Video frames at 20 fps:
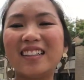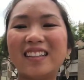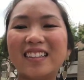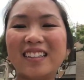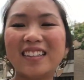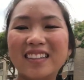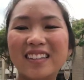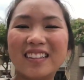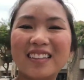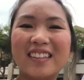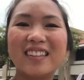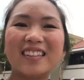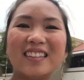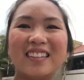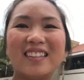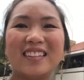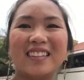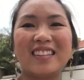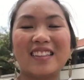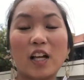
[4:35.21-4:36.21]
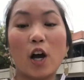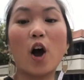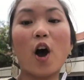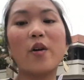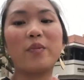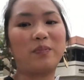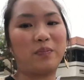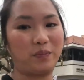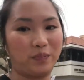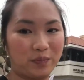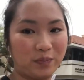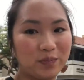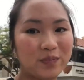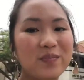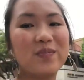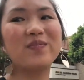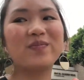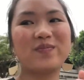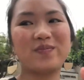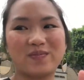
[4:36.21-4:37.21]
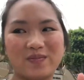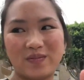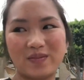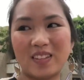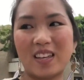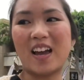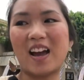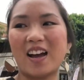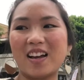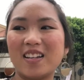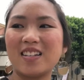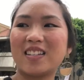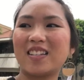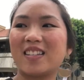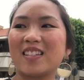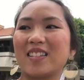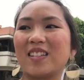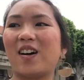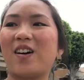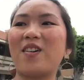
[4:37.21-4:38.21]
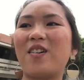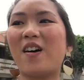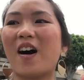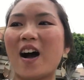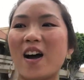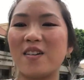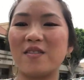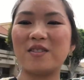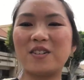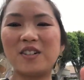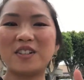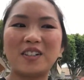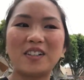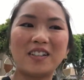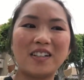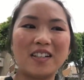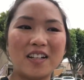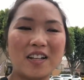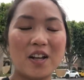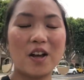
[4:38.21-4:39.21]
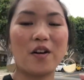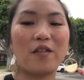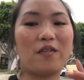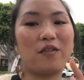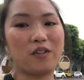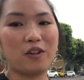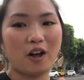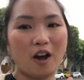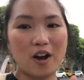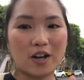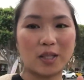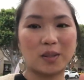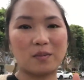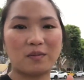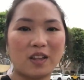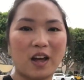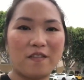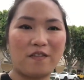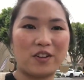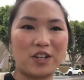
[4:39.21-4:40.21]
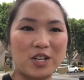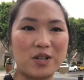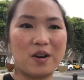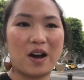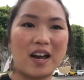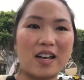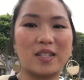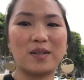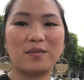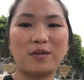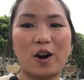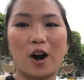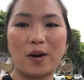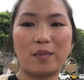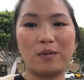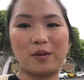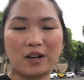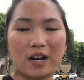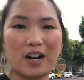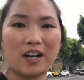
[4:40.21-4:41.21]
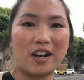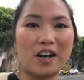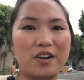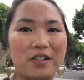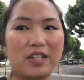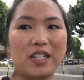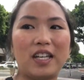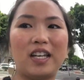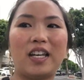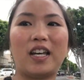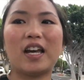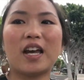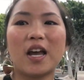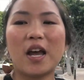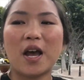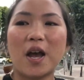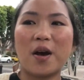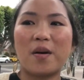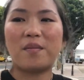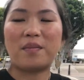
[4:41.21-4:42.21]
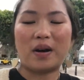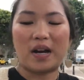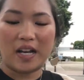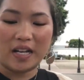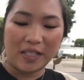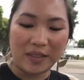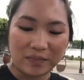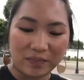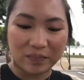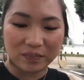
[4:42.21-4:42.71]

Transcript: some Taylor Swift on the way back home. Yes, so I will vlog some of that for you guys, some carpool karaoke. But